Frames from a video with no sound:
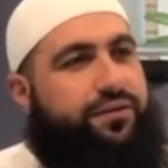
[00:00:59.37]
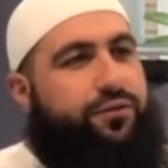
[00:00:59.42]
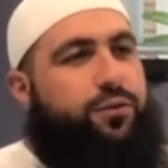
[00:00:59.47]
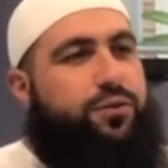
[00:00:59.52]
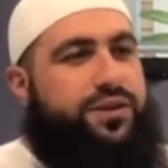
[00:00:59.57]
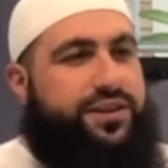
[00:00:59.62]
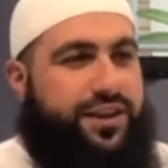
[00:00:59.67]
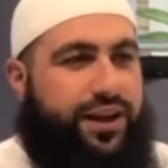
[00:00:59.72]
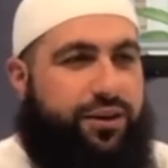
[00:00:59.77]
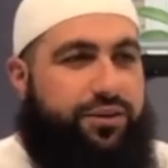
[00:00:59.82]
Of
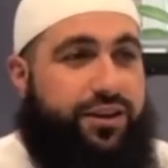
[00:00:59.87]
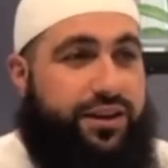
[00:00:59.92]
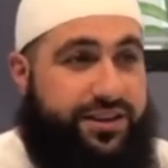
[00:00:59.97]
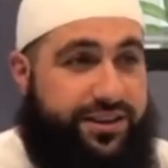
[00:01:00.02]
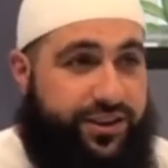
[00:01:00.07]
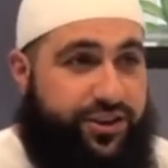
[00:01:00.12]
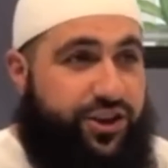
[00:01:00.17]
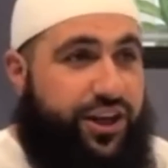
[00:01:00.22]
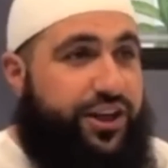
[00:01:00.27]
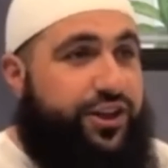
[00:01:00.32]
course now
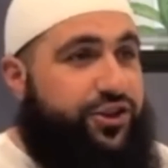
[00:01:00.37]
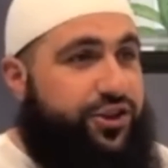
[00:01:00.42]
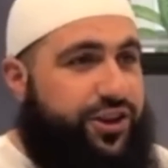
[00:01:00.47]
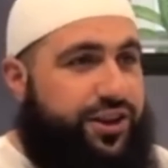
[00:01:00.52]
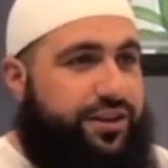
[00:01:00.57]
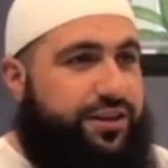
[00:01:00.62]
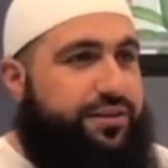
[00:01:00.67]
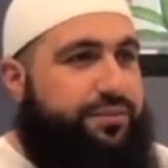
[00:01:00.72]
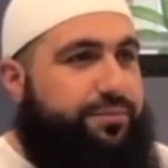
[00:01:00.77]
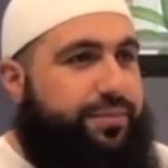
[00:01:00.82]
things are
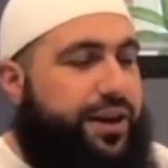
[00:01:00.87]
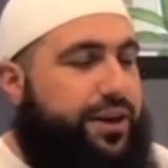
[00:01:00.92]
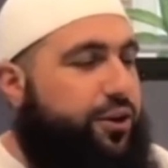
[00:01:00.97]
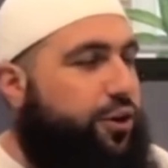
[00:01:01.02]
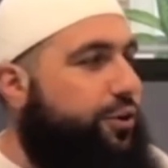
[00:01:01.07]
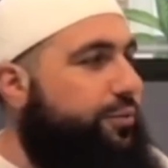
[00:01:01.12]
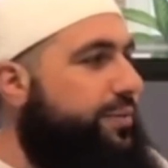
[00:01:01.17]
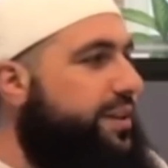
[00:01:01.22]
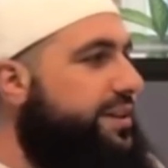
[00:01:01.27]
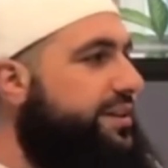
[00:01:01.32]
changing back
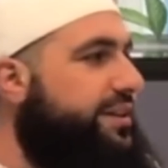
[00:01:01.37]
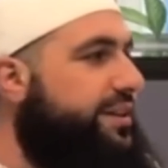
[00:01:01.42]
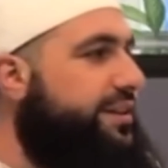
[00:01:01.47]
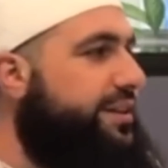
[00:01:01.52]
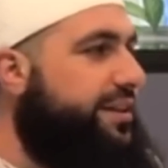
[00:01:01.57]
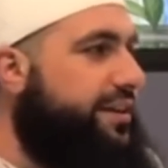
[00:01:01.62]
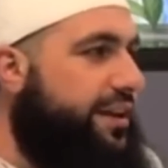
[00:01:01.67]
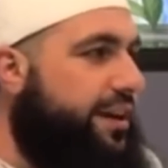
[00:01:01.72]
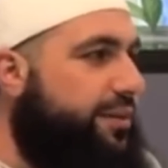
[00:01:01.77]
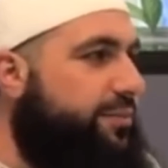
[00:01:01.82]
home in
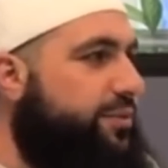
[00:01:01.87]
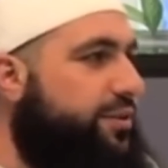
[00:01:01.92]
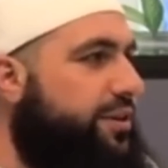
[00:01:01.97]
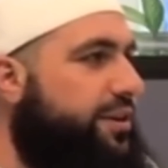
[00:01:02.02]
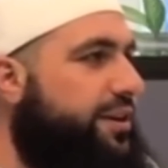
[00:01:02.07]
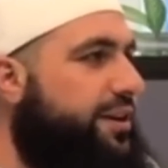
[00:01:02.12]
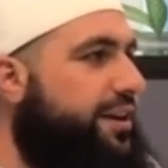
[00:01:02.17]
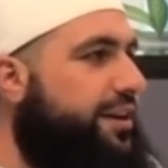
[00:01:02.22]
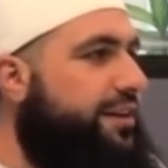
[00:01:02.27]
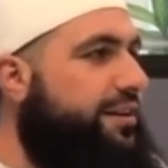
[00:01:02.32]
Sydney,
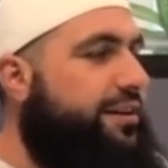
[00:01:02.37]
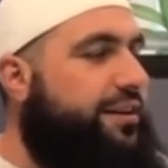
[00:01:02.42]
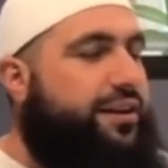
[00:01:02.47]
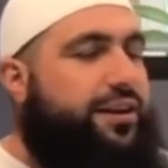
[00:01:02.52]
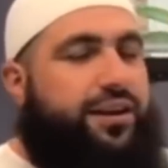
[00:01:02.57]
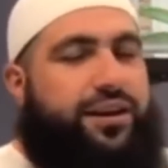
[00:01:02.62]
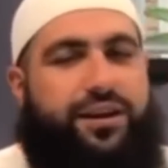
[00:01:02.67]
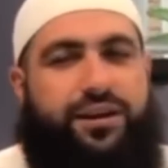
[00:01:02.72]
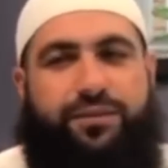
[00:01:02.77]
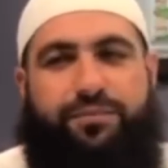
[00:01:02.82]
alhamdulillah,
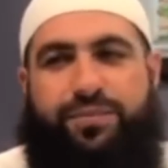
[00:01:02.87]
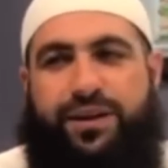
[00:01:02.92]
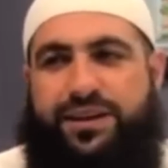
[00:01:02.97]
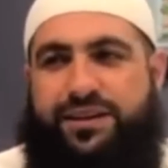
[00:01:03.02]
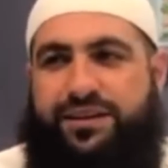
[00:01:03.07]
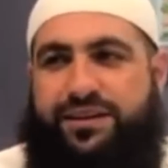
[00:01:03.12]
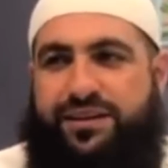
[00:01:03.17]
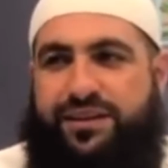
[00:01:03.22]
but